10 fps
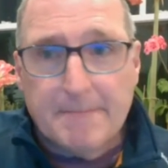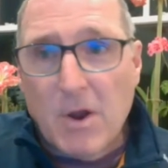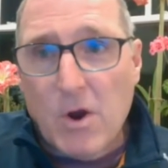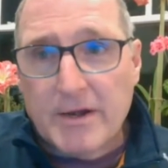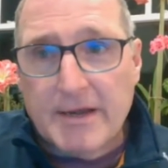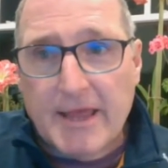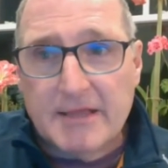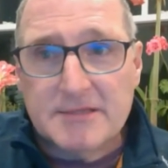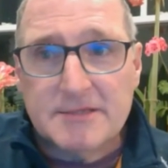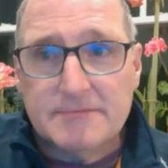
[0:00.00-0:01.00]
Heart and
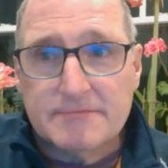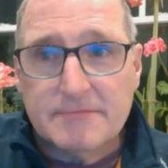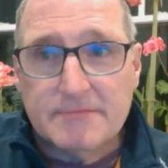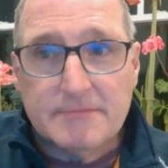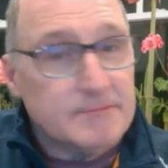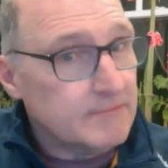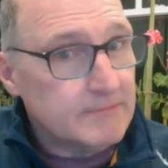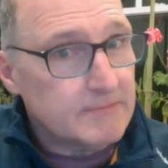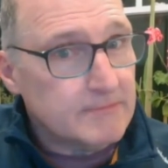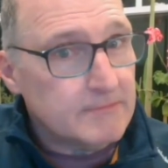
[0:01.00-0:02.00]
Hands.
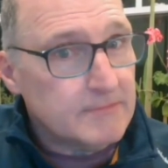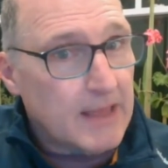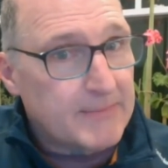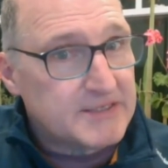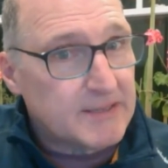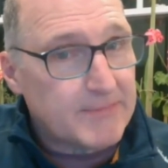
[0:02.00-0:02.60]
Happy St.